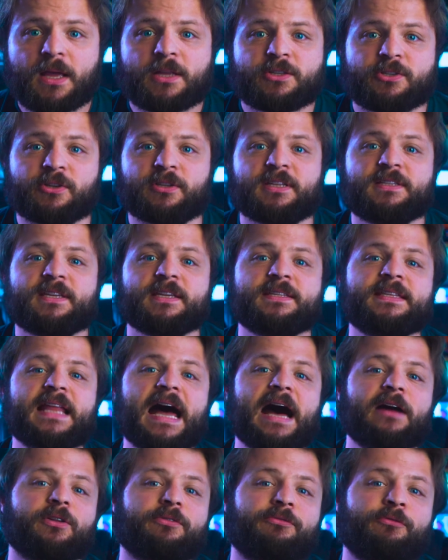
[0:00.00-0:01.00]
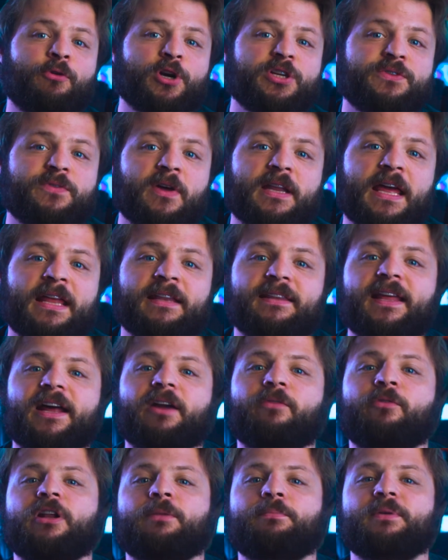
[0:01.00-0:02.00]
So this is now the first one, and there
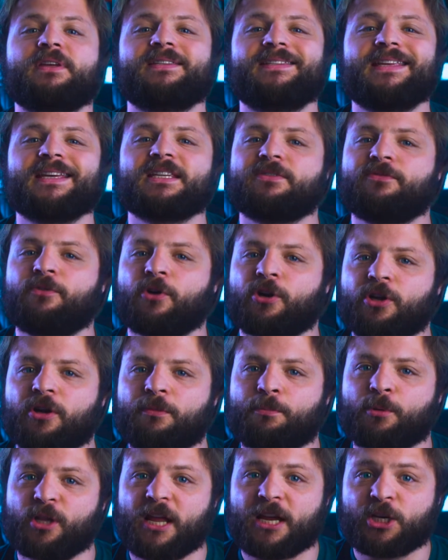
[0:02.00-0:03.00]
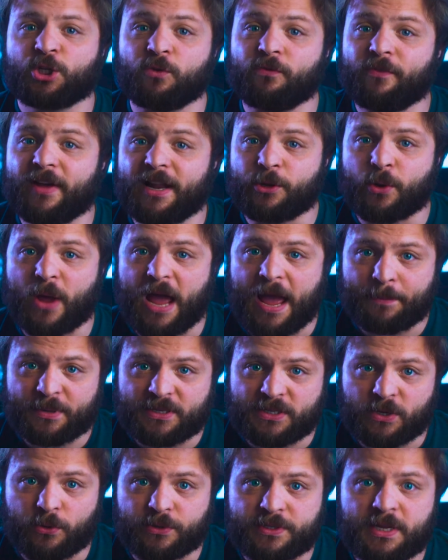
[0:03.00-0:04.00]
will be 6 further production value
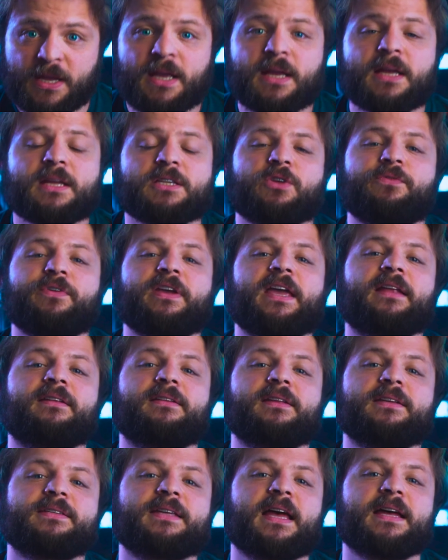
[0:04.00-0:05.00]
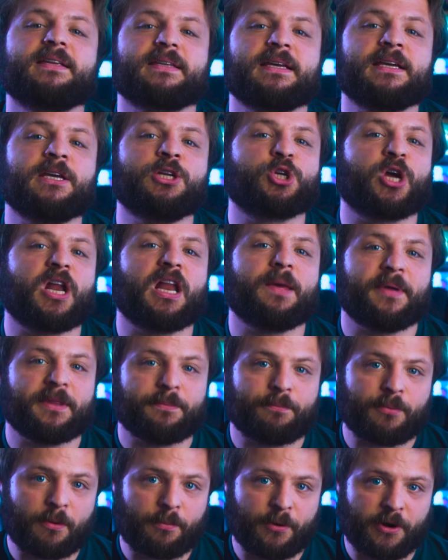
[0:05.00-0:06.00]
episodes so we can discuss each
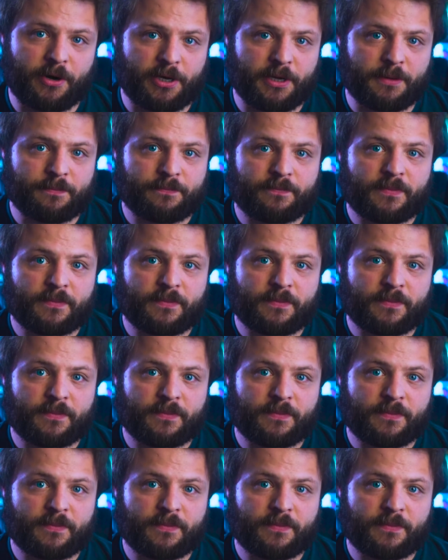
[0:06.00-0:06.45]
element properly.